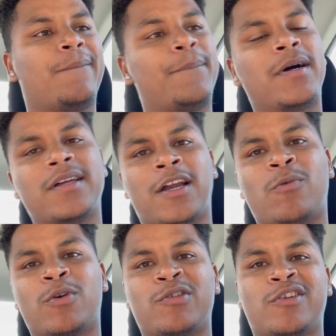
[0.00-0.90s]
But I don't
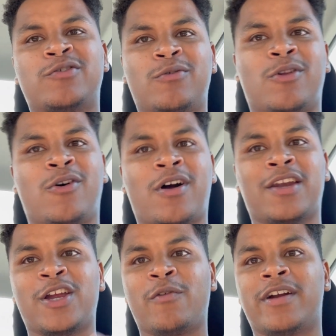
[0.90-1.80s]
want to hold out too long. I know
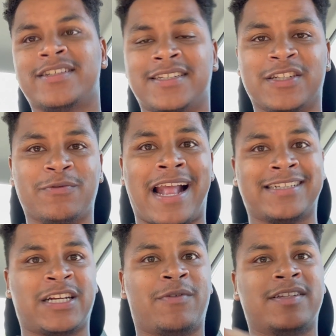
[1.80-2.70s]
y'all ready to see this reaction.
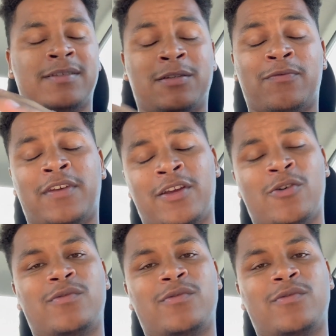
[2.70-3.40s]
Y'all ready to see this video.